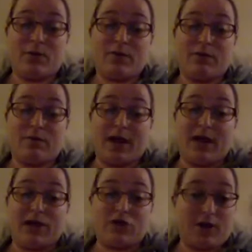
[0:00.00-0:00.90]
of my
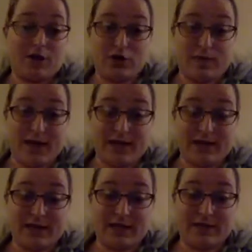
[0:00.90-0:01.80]
trashy
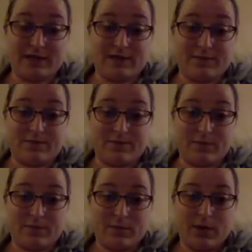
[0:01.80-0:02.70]
magazines
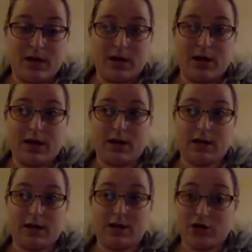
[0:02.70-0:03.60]
in
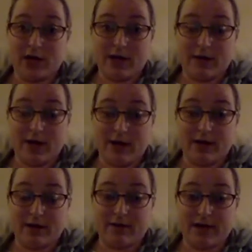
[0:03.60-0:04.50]
the checkout aisle
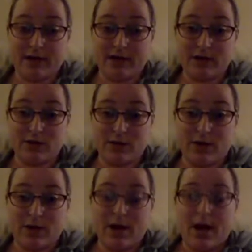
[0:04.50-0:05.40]
of any store,
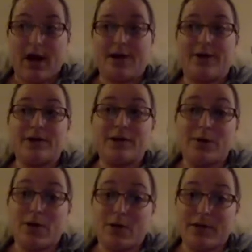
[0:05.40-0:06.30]
I also
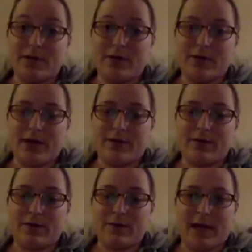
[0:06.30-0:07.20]
always go down
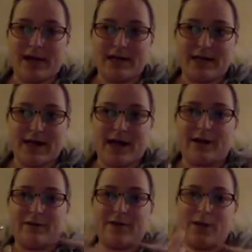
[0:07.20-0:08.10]
the magazine aisle
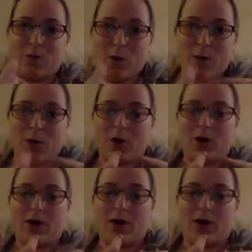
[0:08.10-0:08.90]
of like Walmart,